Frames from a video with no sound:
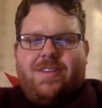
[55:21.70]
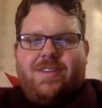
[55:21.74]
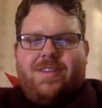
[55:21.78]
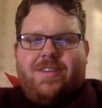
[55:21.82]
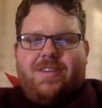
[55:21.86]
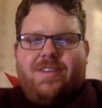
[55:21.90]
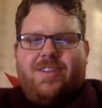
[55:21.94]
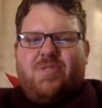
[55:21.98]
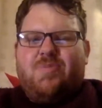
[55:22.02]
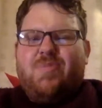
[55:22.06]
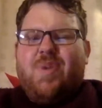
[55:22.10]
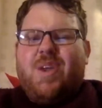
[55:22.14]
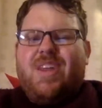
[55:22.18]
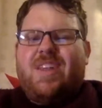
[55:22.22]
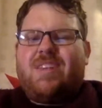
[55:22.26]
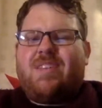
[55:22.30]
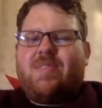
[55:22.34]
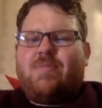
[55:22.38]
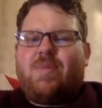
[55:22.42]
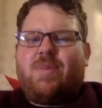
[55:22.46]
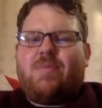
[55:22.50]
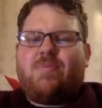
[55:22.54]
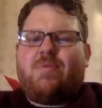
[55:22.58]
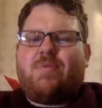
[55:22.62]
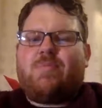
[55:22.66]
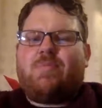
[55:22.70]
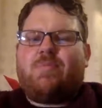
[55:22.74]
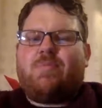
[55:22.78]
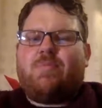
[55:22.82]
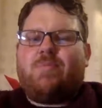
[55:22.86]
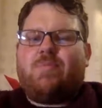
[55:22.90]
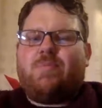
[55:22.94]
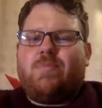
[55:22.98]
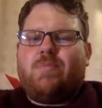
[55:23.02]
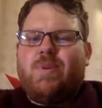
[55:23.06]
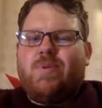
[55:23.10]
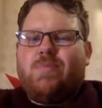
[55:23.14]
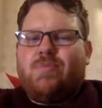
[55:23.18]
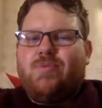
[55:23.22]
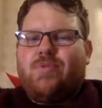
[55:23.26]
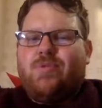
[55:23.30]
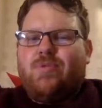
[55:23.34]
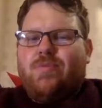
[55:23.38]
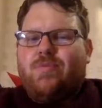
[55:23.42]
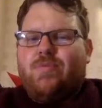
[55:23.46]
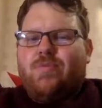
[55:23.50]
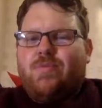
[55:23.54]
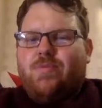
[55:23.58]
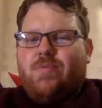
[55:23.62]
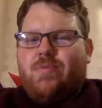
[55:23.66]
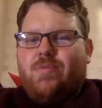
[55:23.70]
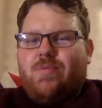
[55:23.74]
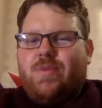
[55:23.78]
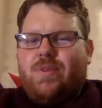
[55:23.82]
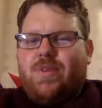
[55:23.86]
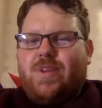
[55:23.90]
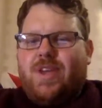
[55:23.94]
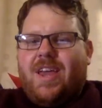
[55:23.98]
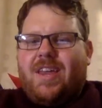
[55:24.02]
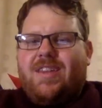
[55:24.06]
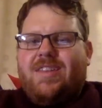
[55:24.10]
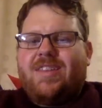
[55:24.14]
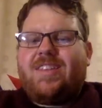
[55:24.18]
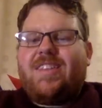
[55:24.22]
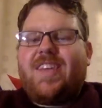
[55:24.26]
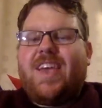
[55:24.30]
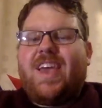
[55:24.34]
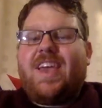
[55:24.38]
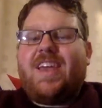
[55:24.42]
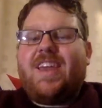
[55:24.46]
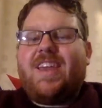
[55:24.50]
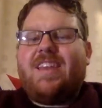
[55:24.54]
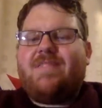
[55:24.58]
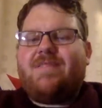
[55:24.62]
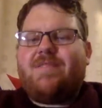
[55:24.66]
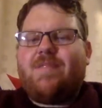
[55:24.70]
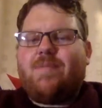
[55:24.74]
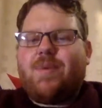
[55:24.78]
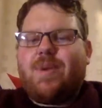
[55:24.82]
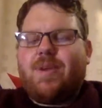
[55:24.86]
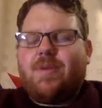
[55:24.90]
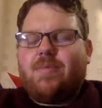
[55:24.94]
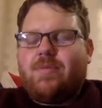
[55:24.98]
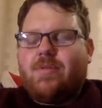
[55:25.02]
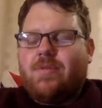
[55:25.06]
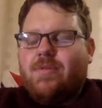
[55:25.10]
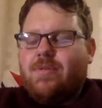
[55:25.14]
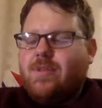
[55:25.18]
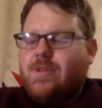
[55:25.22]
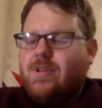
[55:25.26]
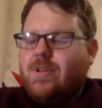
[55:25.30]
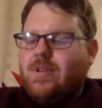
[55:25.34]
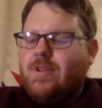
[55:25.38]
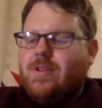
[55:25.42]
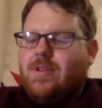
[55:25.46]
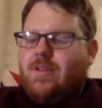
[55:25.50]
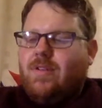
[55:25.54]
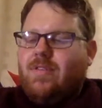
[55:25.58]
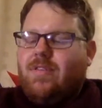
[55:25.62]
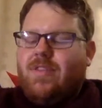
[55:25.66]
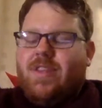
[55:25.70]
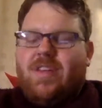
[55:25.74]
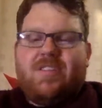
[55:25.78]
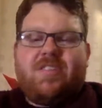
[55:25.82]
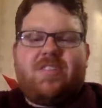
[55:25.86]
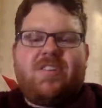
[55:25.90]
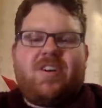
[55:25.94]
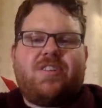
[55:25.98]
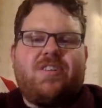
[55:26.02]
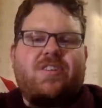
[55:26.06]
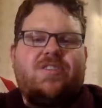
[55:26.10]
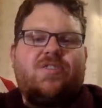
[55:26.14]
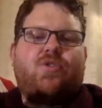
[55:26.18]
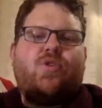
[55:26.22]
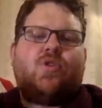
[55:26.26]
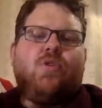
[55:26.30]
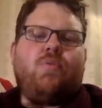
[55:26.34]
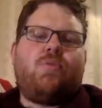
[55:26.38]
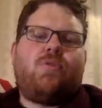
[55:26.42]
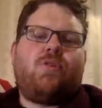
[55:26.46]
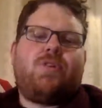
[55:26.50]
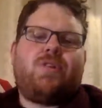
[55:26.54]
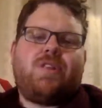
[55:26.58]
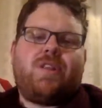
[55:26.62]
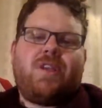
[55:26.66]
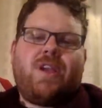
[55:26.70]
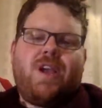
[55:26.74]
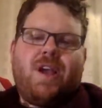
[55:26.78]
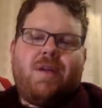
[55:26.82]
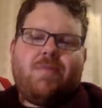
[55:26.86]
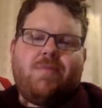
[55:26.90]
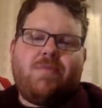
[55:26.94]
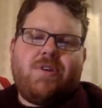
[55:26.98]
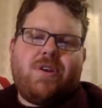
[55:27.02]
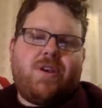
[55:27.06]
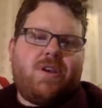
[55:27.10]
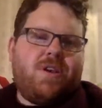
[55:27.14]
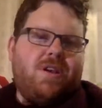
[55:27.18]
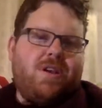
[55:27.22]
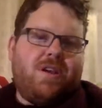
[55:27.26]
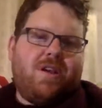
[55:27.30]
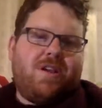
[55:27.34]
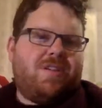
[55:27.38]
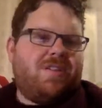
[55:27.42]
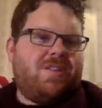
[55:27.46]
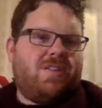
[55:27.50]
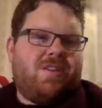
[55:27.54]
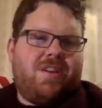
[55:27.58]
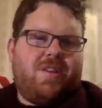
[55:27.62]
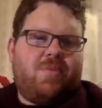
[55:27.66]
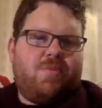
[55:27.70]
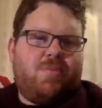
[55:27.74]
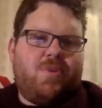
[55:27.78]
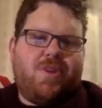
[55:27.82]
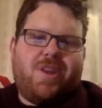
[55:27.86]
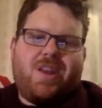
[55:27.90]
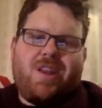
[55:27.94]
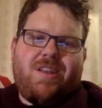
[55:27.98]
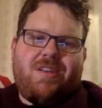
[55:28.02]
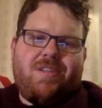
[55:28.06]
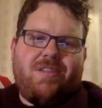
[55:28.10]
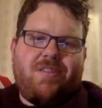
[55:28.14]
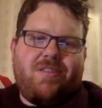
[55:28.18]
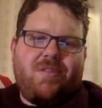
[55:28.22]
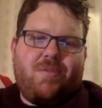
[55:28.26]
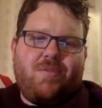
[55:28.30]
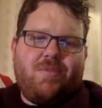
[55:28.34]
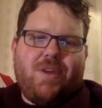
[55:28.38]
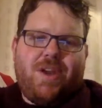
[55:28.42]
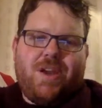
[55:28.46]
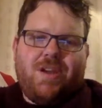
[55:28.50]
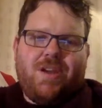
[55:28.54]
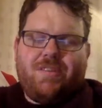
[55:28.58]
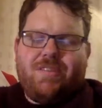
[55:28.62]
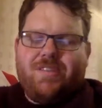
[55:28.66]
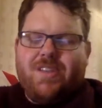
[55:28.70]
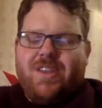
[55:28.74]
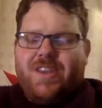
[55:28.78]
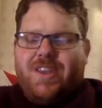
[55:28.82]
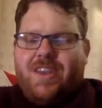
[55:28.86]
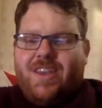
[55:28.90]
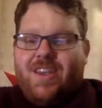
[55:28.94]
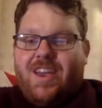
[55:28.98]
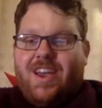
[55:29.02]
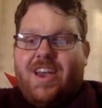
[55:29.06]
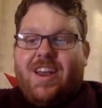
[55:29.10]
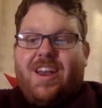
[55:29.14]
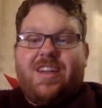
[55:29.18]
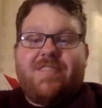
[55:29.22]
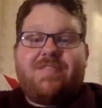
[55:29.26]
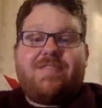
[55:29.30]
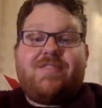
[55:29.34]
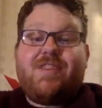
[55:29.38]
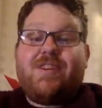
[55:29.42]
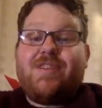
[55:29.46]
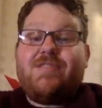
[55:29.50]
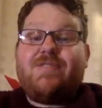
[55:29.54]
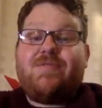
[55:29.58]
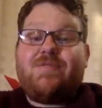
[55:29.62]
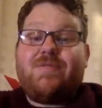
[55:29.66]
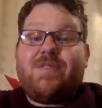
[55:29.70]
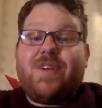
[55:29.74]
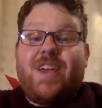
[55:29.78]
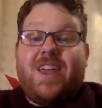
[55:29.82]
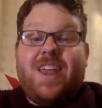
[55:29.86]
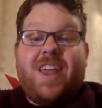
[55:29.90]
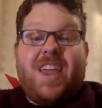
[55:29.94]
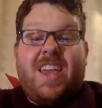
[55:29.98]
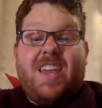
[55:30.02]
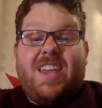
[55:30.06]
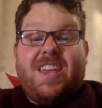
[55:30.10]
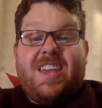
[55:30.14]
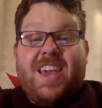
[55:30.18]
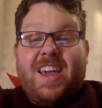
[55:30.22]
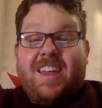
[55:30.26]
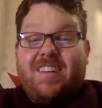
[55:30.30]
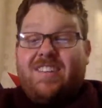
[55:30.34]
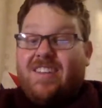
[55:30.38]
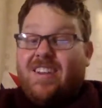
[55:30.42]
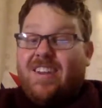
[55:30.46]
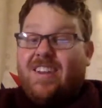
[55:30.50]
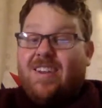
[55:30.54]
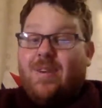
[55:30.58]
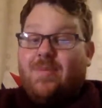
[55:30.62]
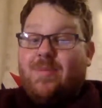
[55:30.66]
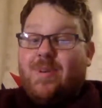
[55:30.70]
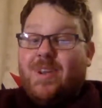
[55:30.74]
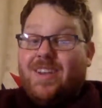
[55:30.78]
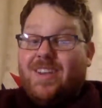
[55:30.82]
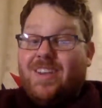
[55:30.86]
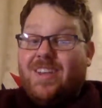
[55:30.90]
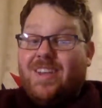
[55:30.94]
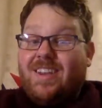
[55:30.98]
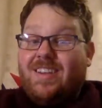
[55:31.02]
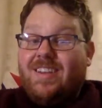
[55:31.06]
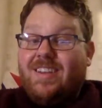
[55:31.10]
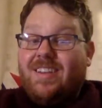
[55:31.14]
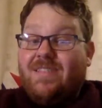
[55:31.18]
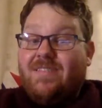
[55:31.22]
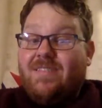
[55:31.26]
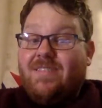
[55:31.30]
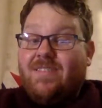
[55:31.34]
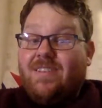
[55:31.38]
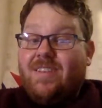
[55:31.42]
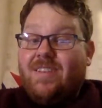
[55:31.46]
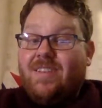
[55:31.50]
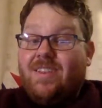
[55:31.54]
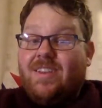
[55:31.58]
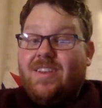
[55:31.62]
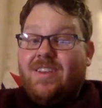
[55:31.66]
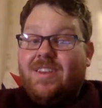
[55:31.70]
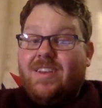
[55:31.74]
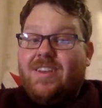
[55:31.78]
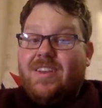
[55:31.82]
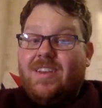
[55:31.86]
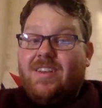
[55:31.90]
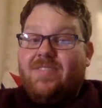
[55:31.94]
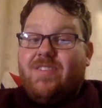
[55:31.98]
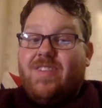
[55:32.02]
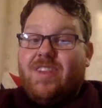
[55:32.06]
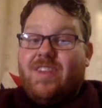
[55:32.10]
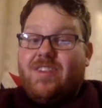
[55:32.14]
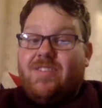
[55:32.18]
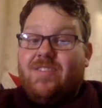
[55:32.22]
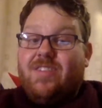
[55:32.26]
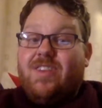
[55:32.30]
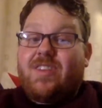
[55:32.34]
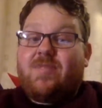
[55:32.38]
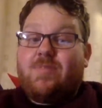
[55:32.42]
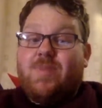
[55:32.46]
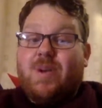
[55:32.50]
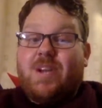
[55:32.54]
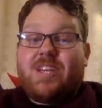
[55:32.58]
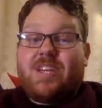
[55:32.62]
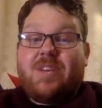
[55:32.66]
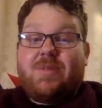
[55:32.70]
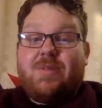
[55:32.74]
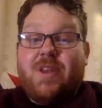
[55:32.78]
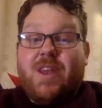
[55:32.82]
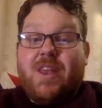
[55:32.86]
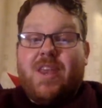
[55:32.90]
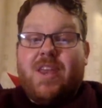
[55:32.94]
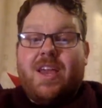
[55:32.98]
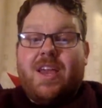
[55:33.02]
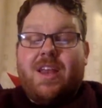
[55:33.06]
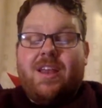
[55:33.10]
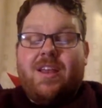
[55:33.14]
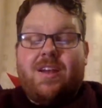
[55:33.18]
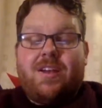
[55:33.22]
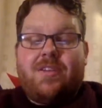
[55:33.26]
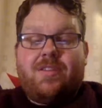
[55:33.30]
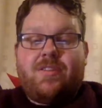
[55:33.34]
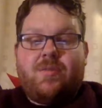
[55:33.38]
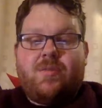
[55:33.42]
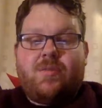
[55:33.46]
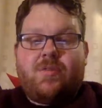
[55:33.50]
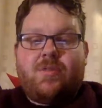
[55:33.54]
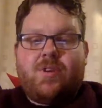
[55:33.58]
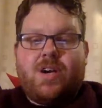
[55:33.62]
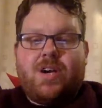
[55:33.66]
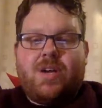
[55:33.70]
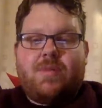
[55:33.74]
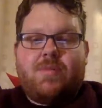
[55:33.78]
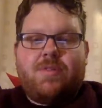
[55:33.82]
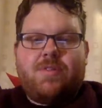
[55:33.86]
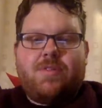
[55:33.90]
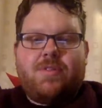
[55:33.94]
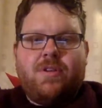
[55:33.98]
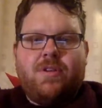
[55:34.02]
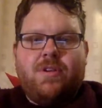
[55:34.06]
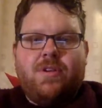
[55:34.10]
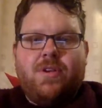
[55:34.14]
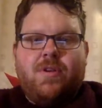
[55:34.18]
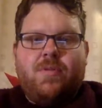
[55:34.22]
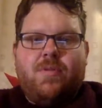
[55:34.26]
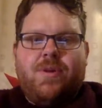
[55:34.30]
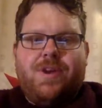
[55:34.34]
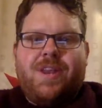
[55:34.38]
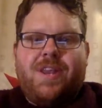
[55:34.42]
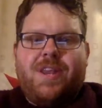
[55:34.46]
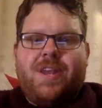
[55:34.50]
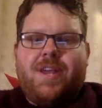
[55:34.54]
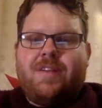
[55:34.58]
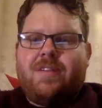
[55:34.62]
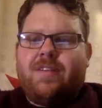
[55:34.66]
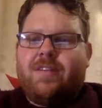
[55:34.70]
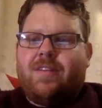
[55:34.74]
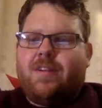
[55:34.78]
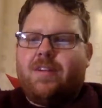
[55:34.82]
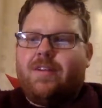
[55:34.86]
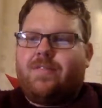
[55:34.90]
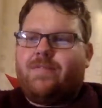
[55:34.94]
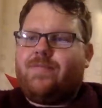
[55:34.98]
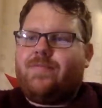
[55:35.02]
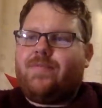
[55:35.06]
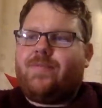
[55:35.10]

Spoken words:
should make this a bit more entertaining for people. So then I started to talk more to the camera. I started putting in little thumbnails, and it gets a little bit addictive. It really does, especially when you get like subscribers. When you get to like